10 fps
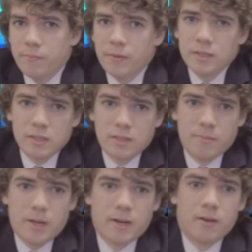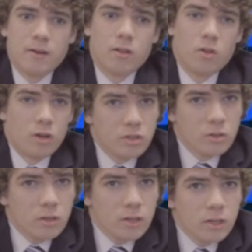Is it to make Lonzo
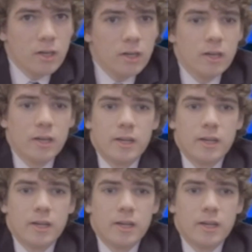look good?